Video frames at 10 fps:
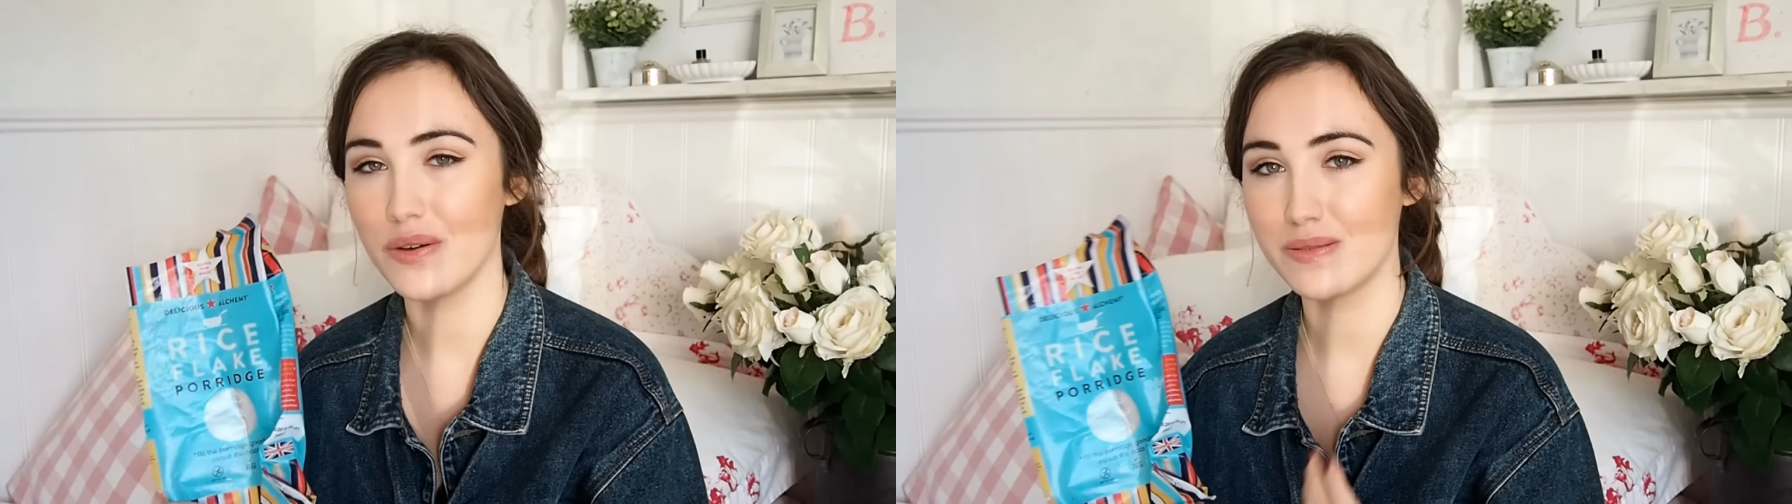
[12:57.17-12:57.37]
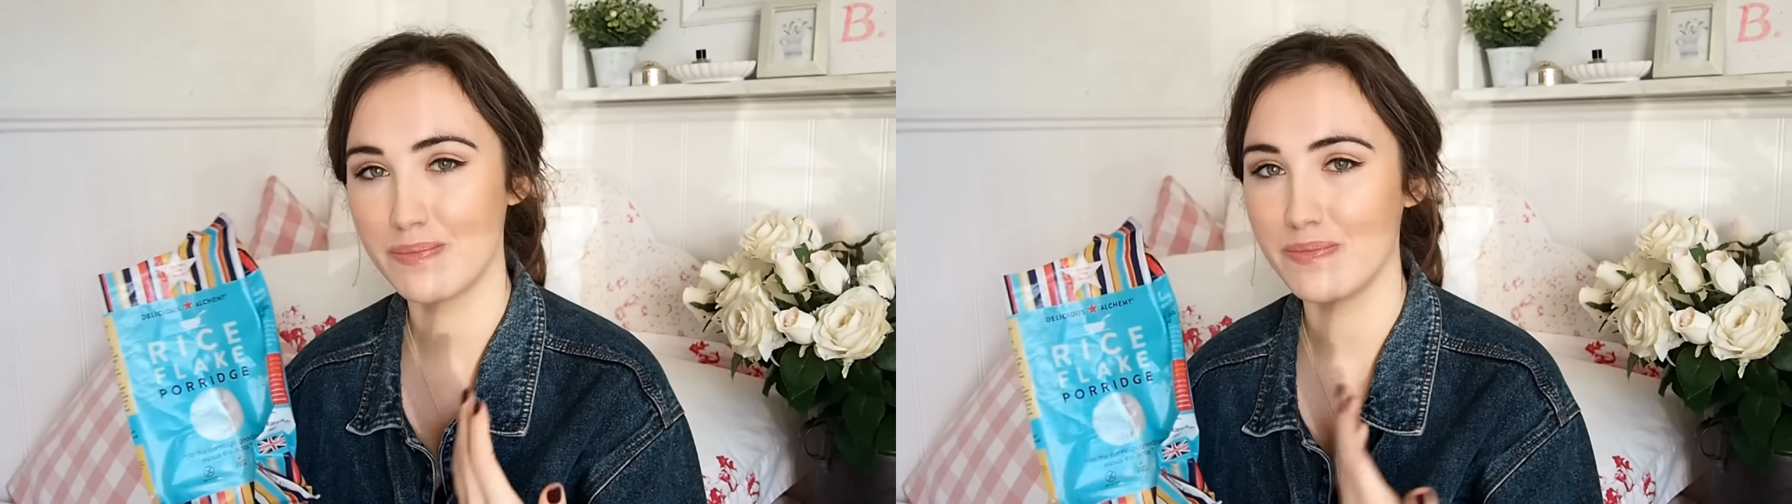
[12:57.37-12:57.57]

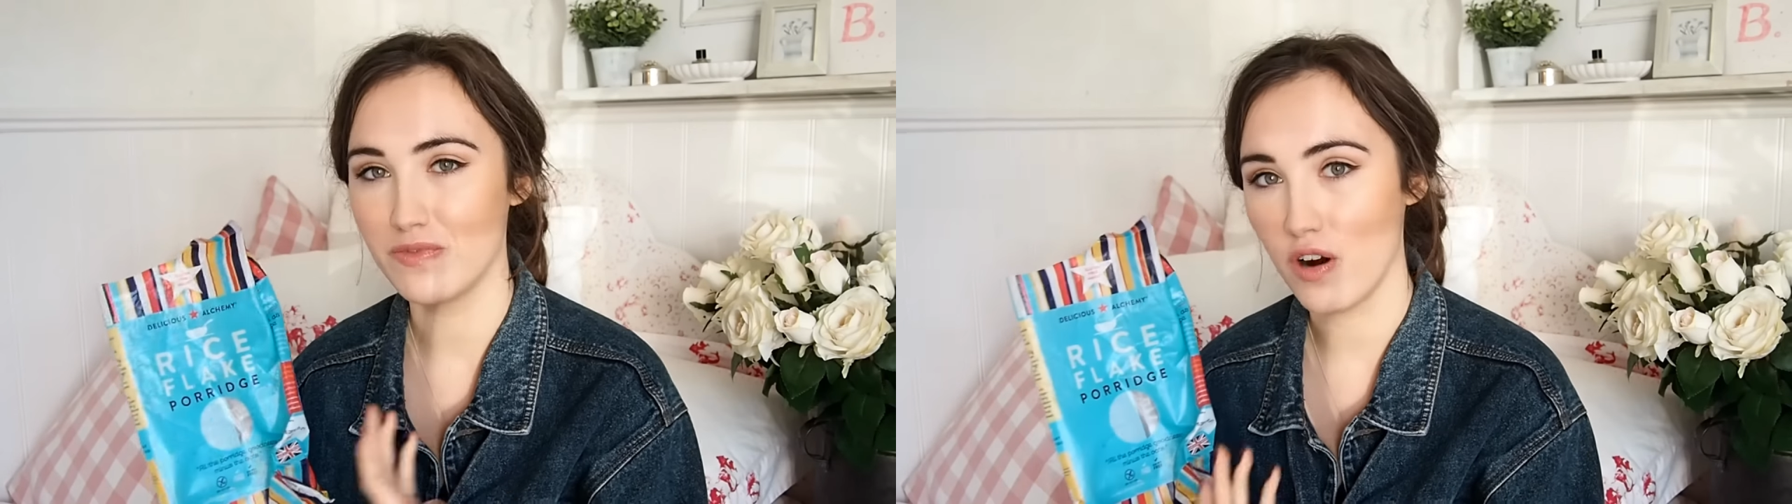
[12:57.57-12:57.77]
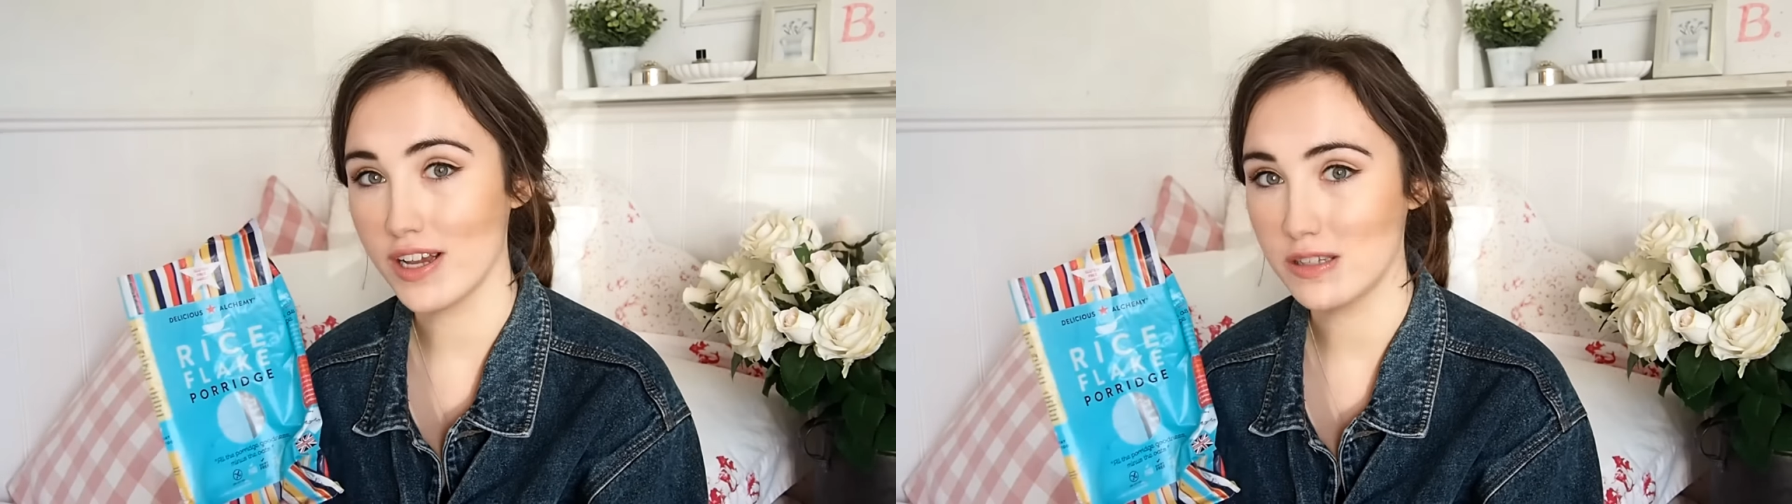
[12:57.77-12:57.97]
it's
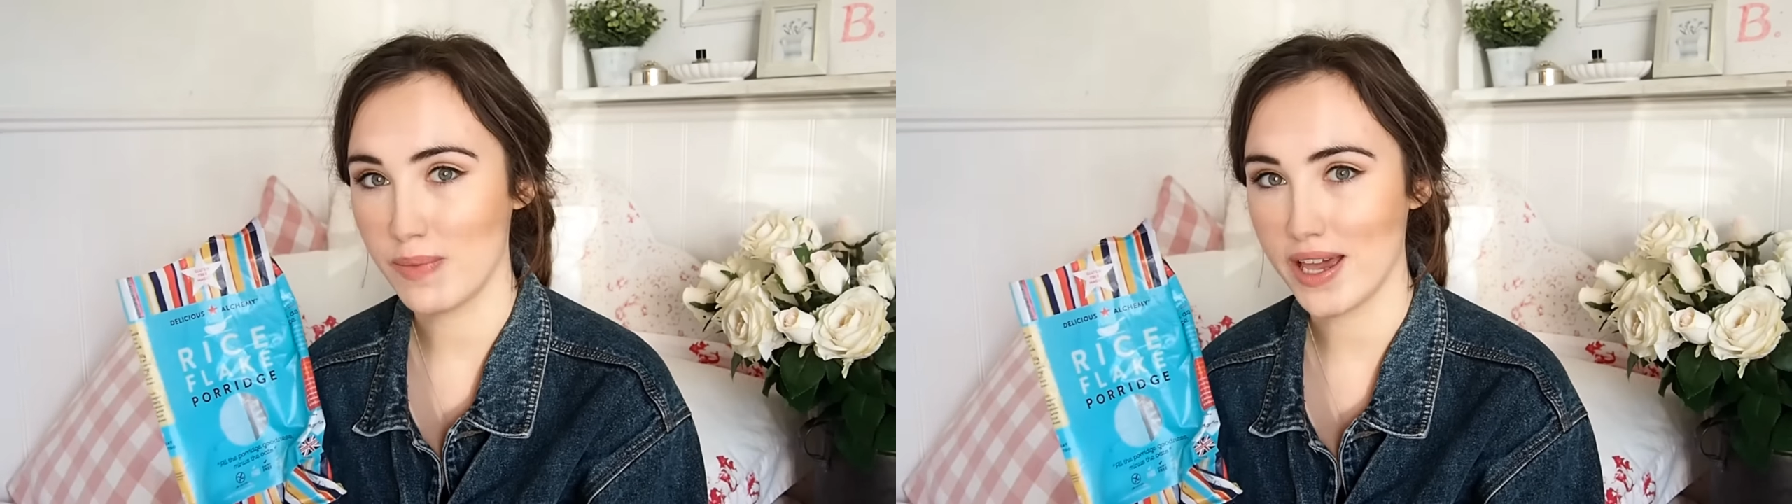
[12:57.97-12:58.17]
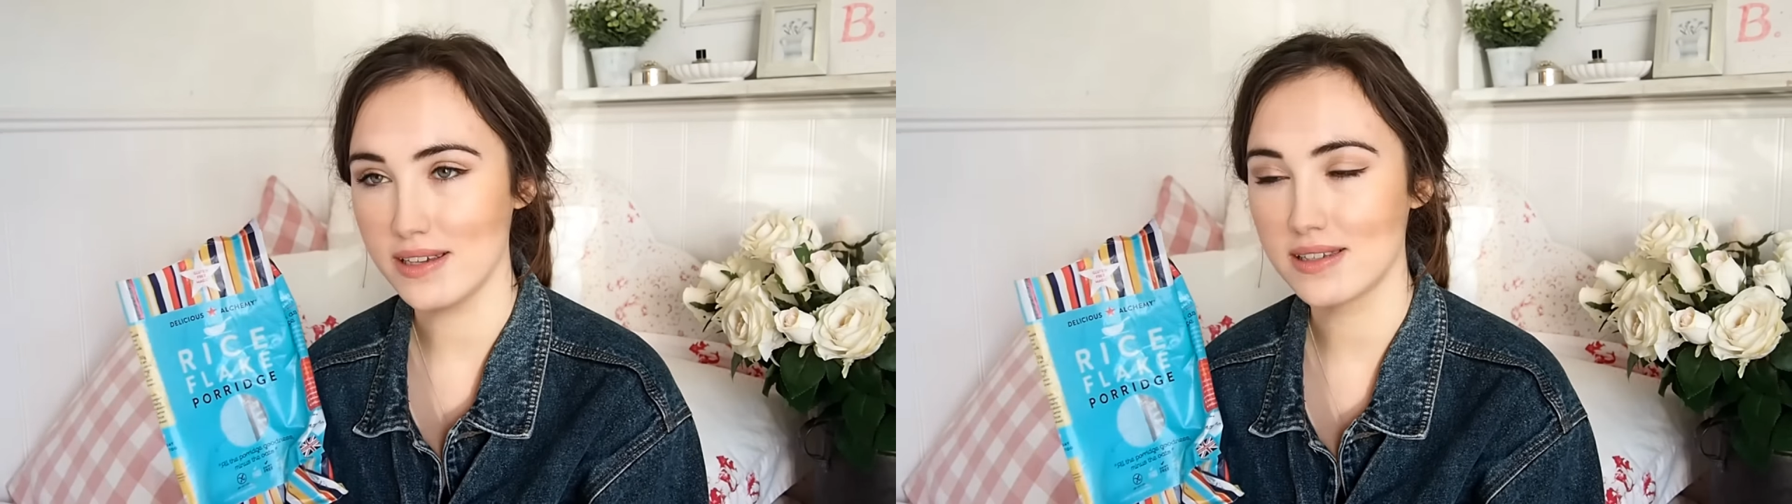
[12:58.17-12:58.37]
rice
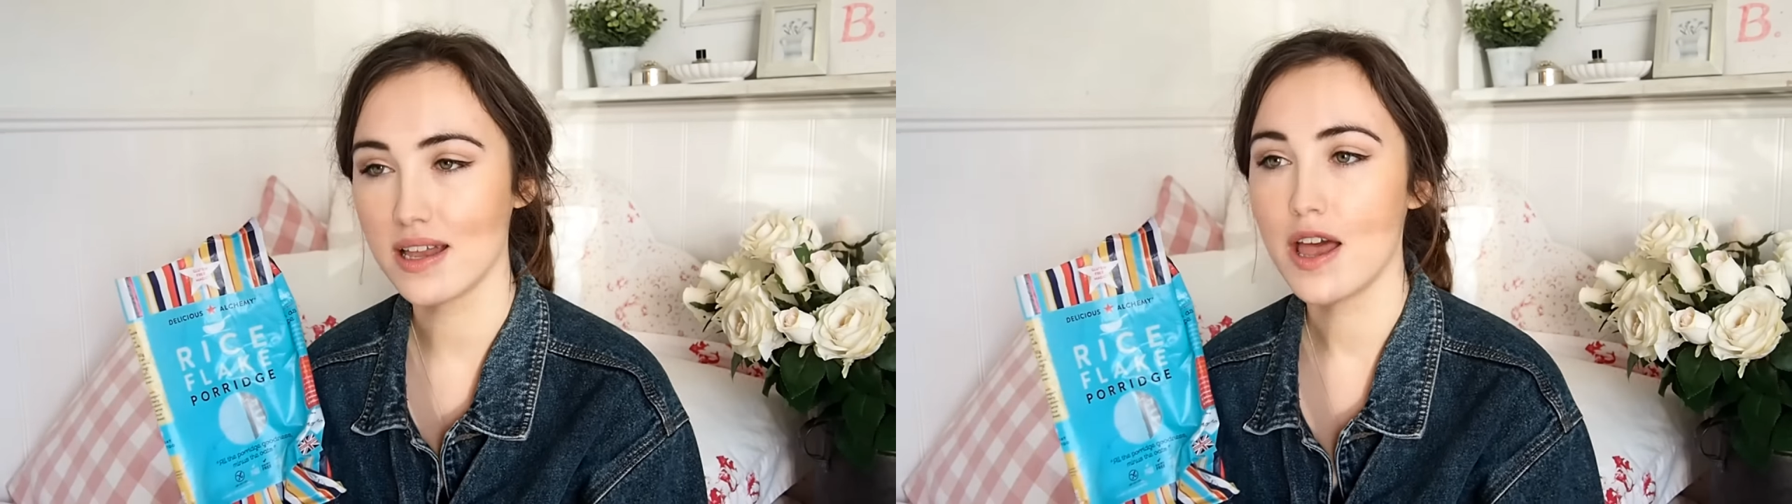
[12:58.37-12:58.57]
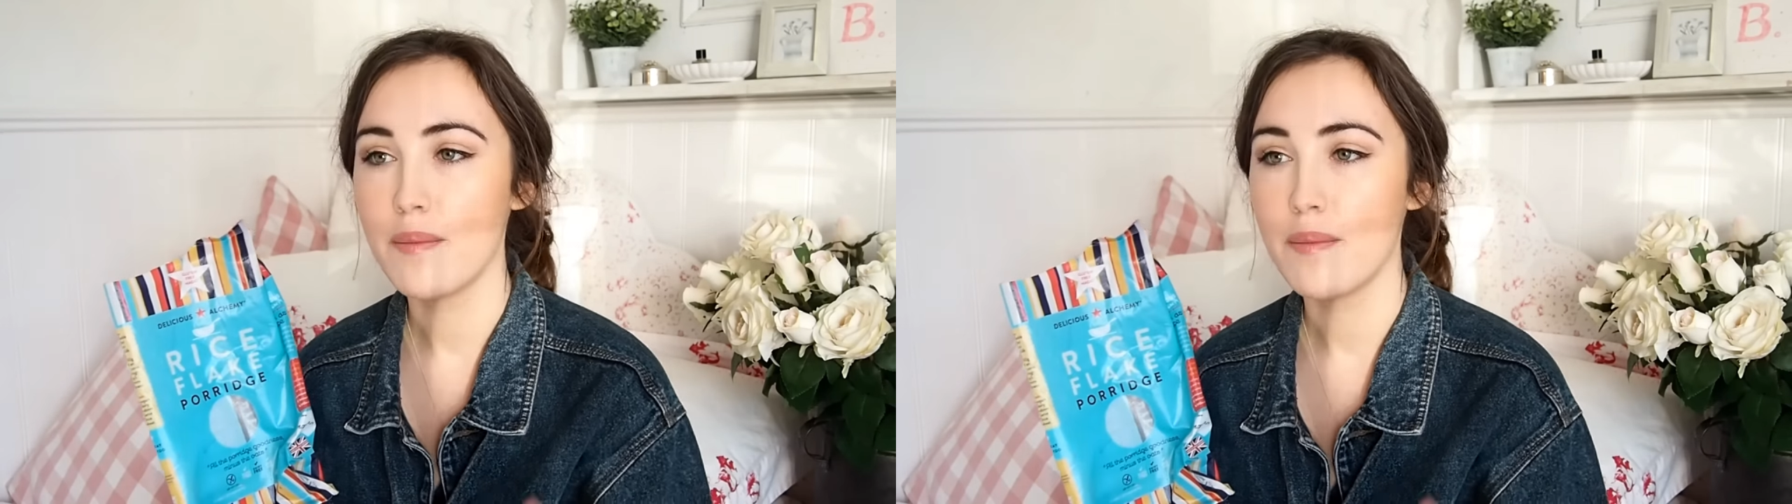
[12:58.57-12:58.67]
based,